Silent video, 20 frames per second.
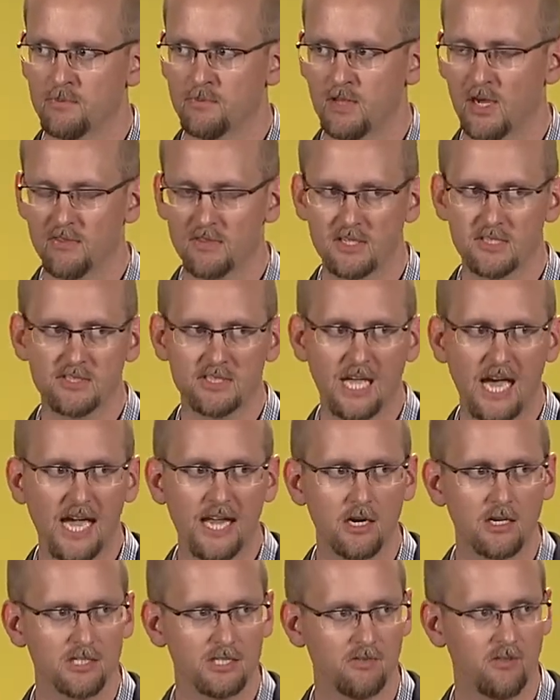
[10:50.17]
Not the
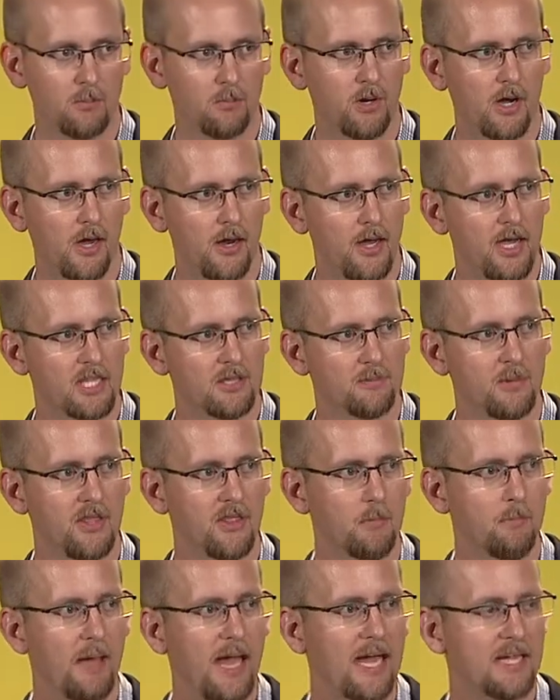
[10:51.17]
designers of the product, but
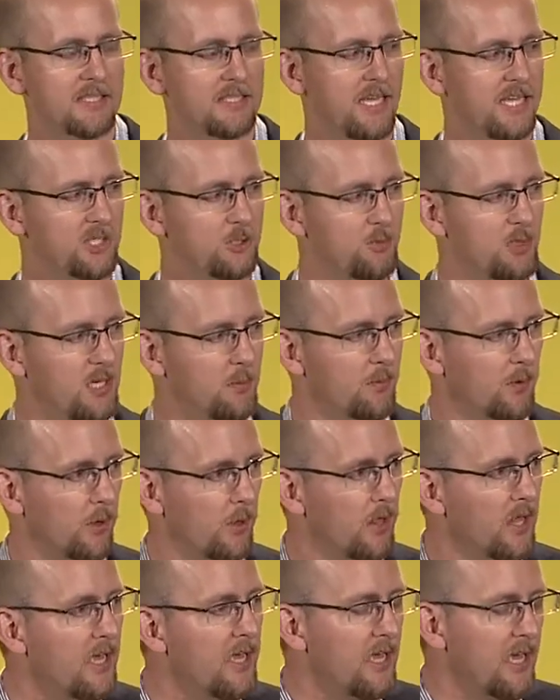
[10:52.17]
the backstage people